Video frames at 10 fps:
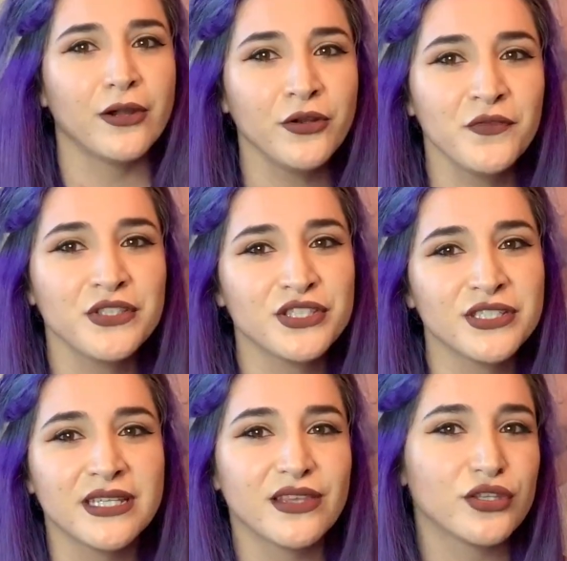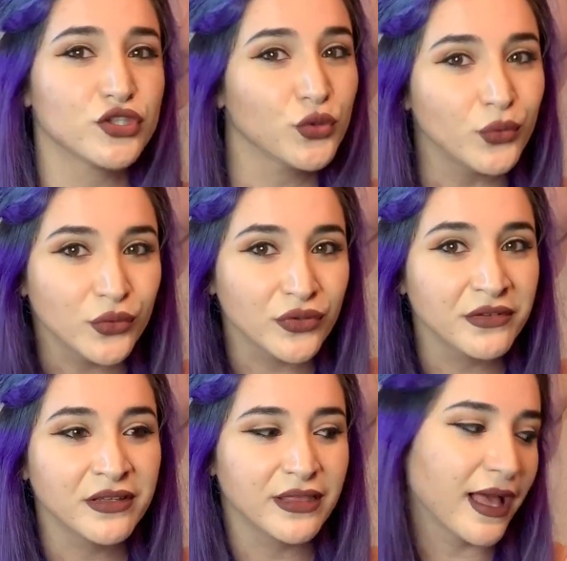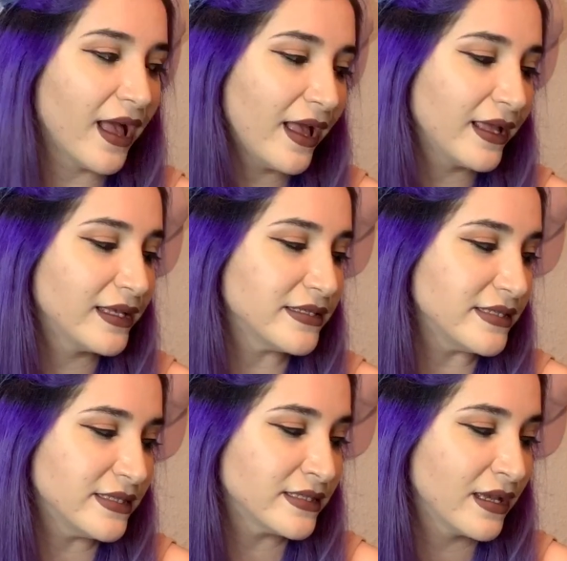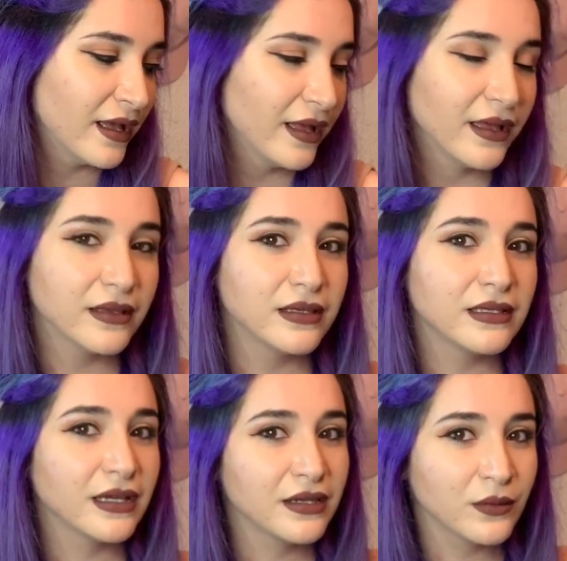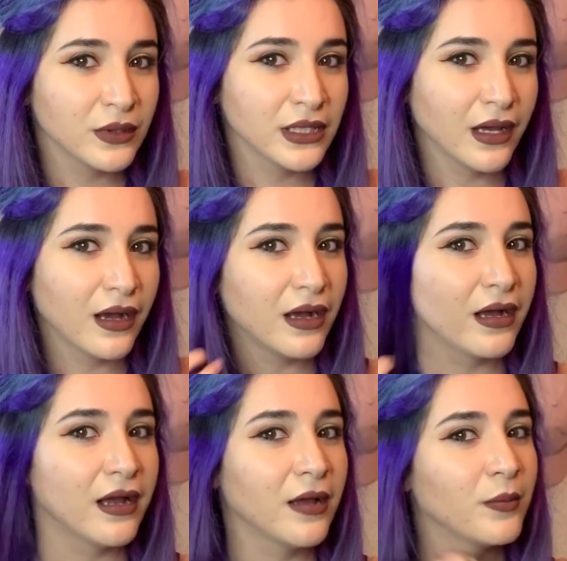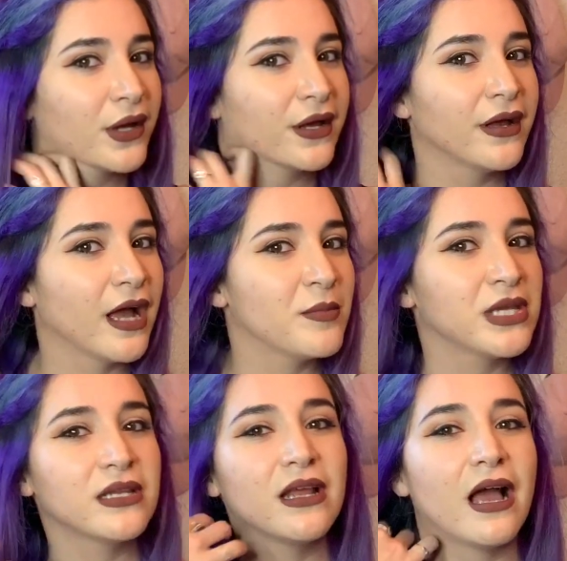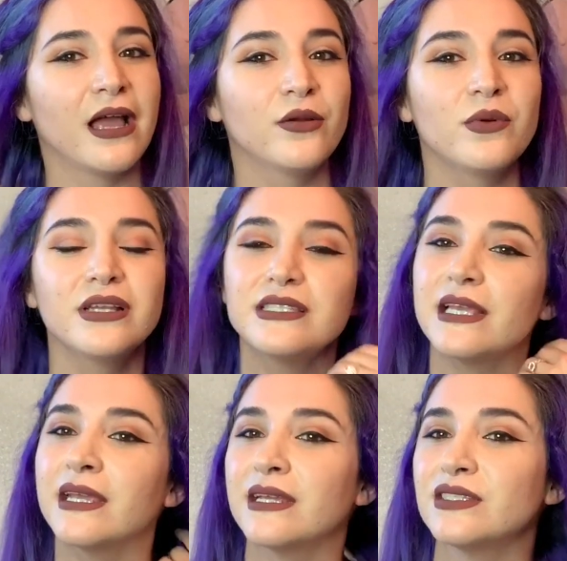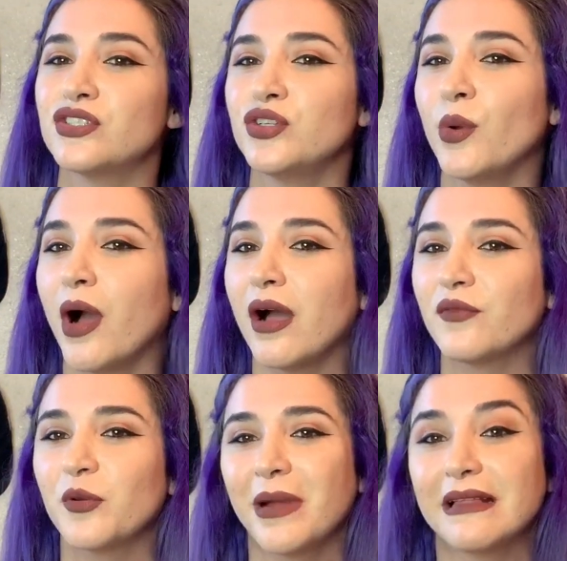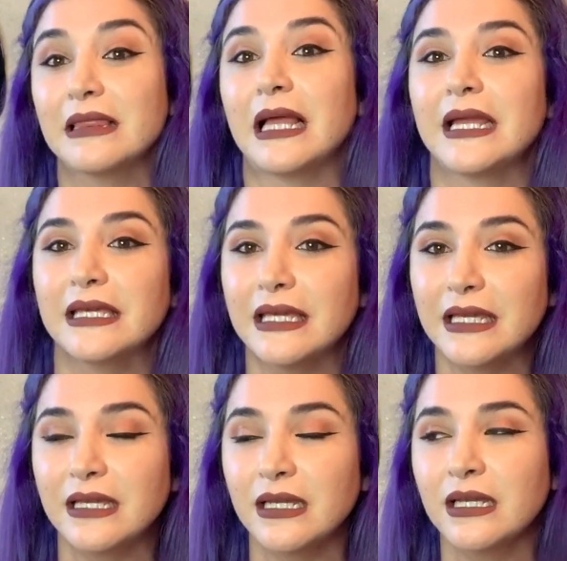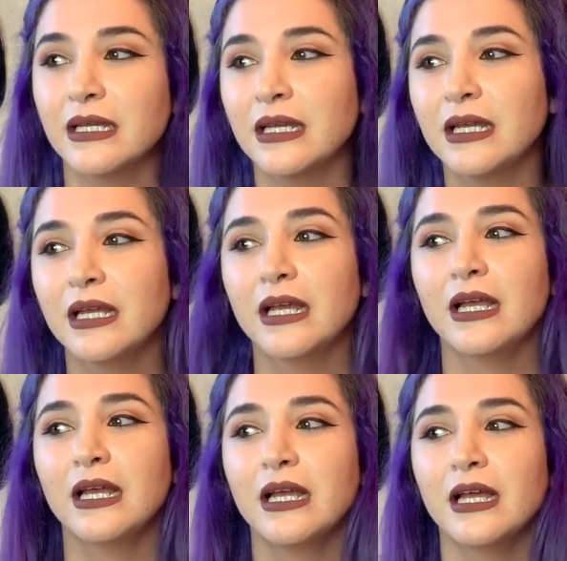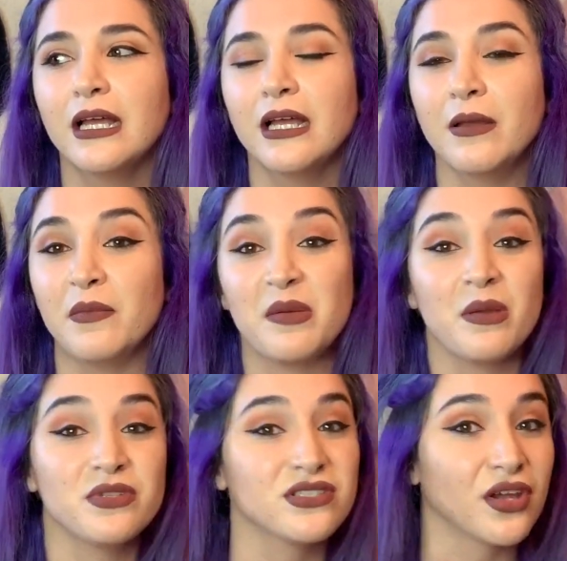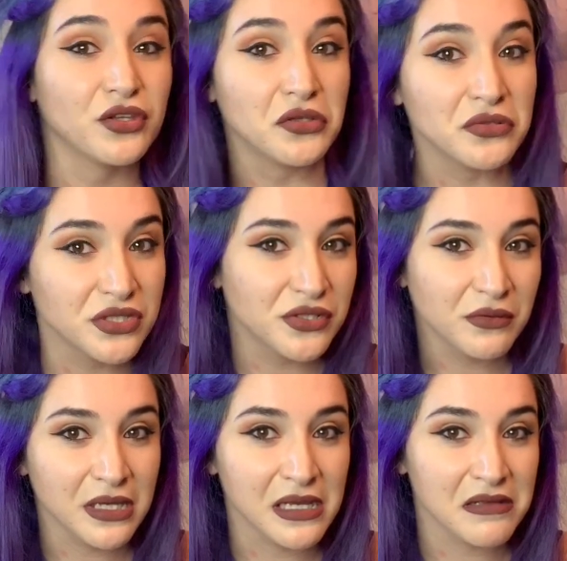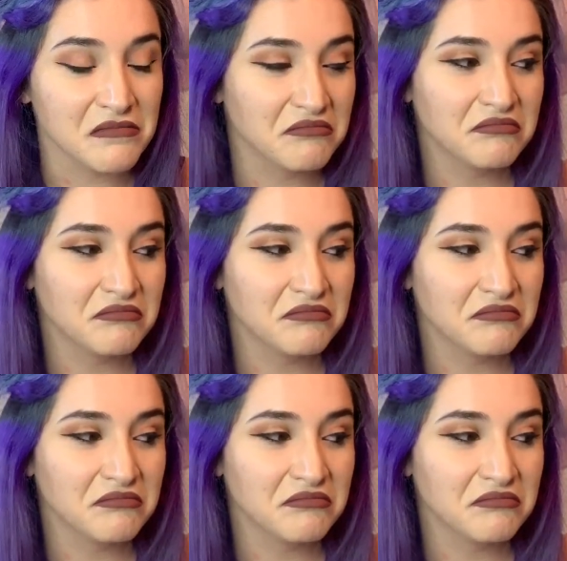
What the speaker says: don't know if it's just like the tool that is getting really hot, but I mean, I don't want to say it's too hot for my liking. Maybe I'm just not used to it.